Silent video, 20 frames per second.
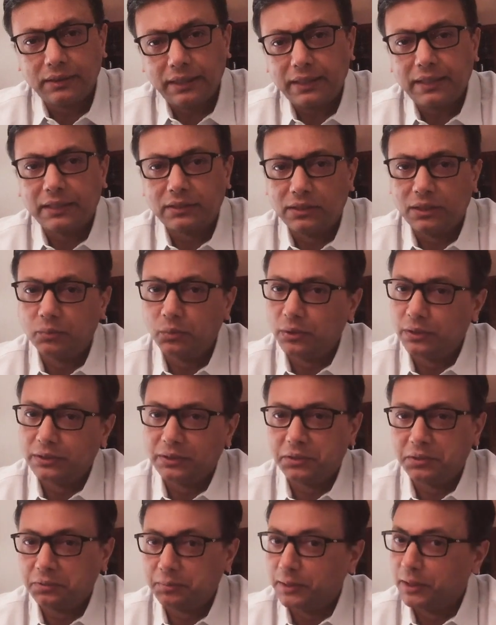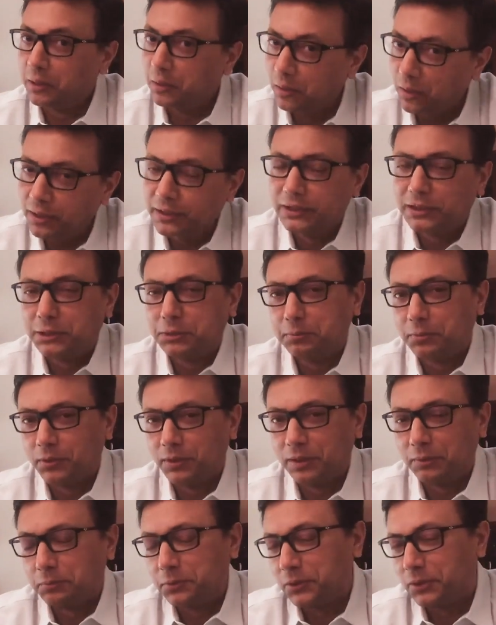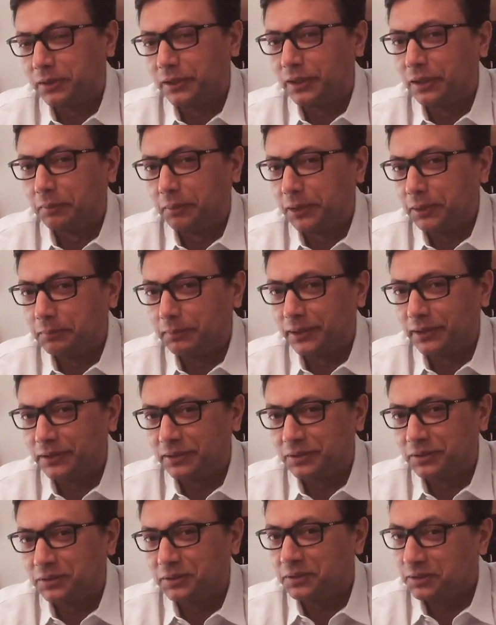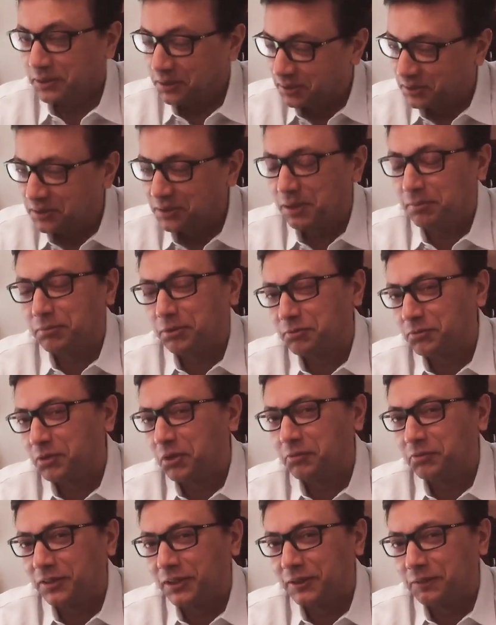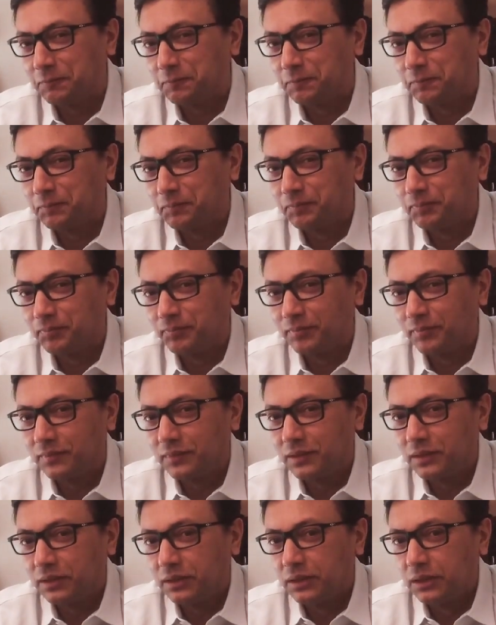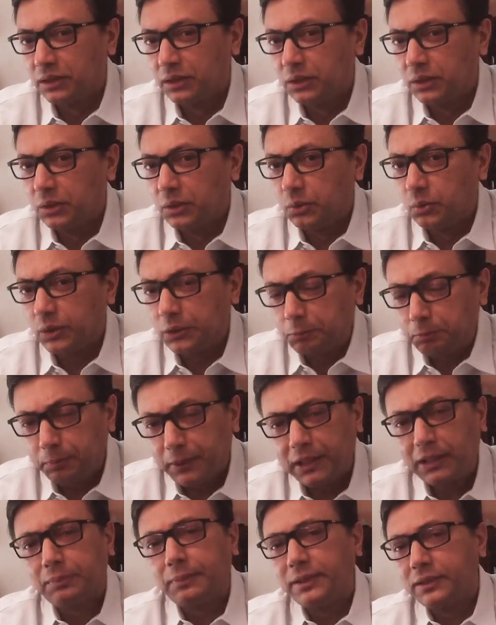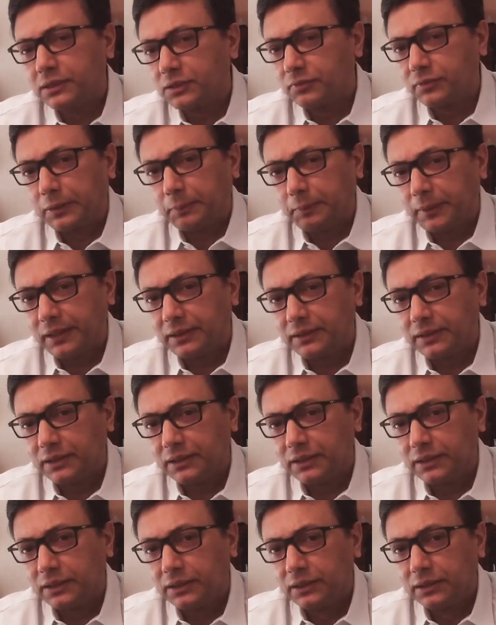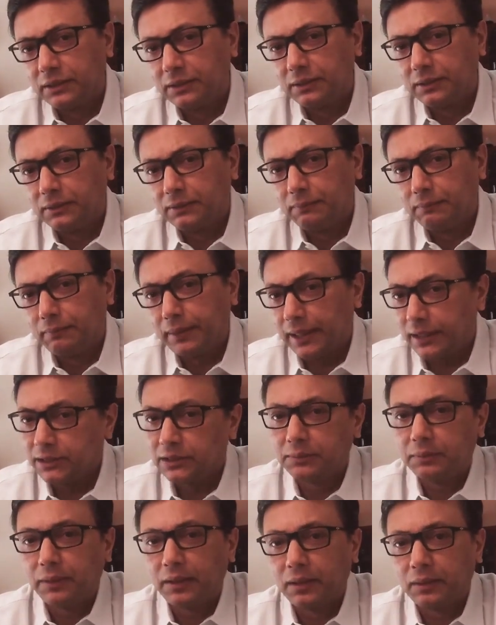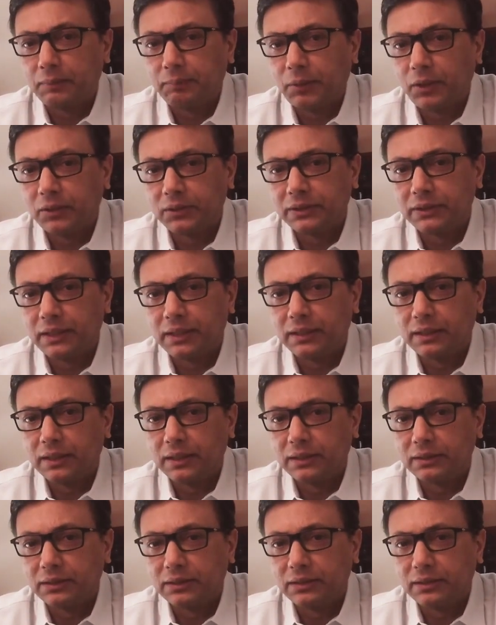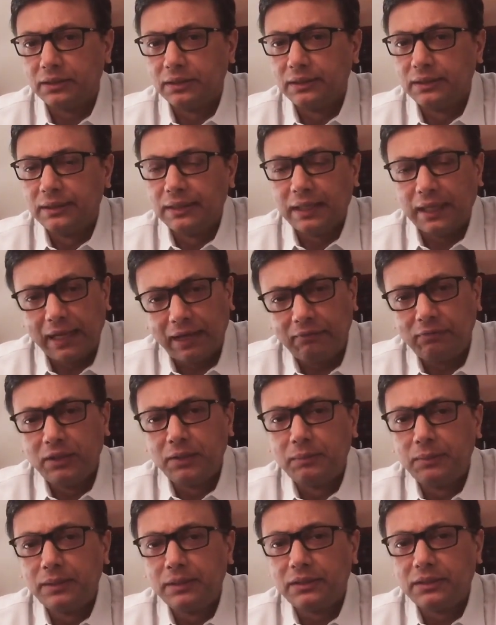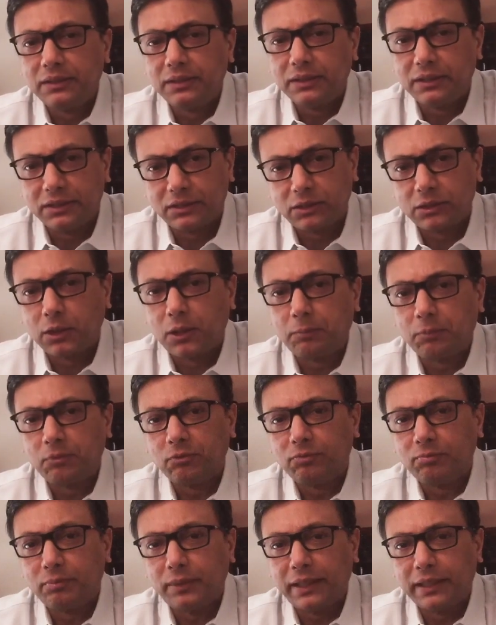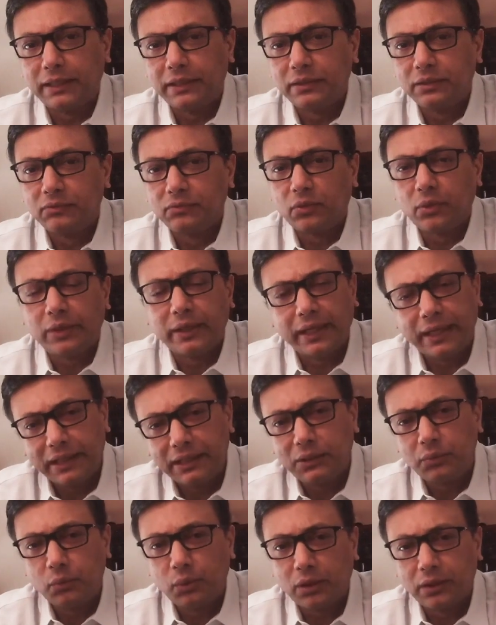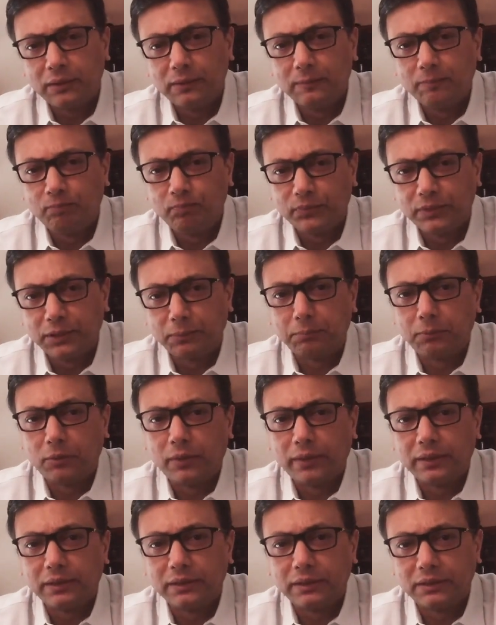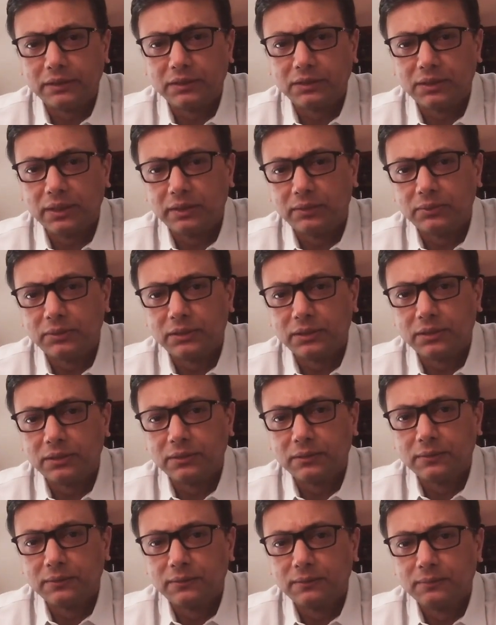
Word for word: That actually works out to be a lot cheaper on a per gigabyte basis than this cup of coffee. With petabytes of capacity managed by a PowerScale cluster, availability is top of mind for anyone deploying this solution.